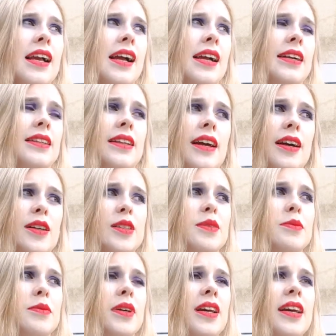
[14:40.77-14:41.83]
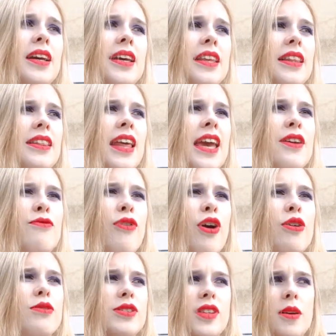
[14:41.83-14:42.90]
and they
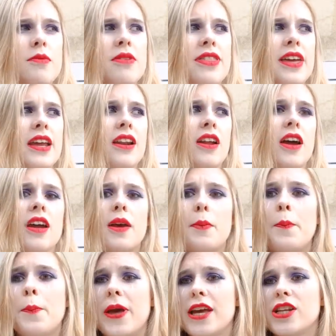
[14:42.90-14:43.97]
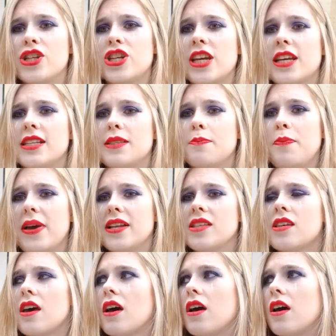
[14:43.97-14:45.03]
wrote something like, bitch is
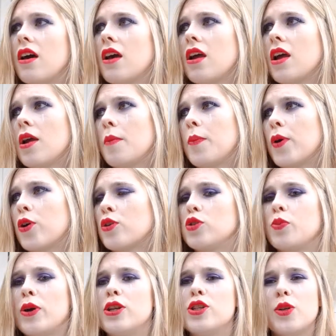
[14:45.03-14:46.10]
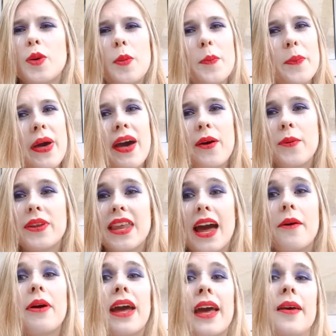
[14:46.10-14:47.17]
bitter because we're doing better
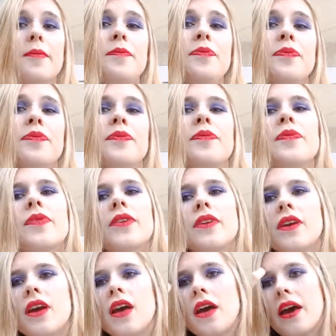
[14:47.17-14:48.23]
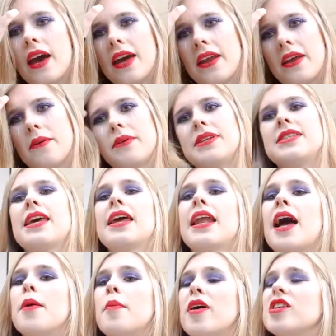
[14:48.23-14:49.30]
without him, and he was saying
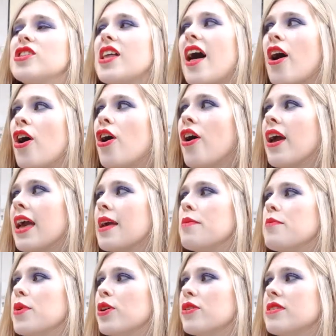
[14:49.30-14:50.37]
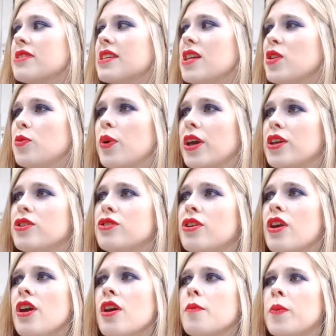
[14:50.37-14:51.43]
how much that hurt him because these were his
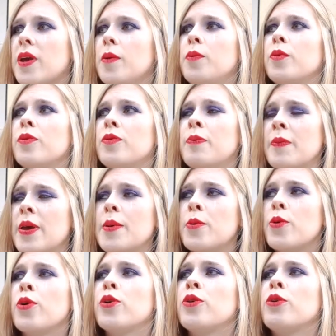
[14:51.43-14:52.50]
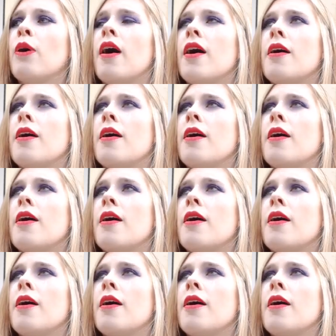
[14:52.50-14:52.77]
people who